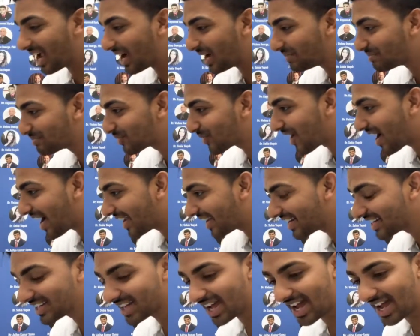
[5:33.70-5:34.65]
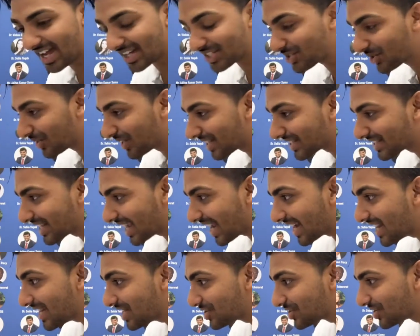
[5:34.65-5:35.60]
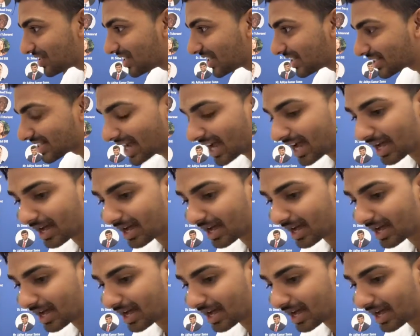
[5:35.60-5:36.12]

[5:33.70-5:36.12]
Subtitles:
Brian, so let's get into this.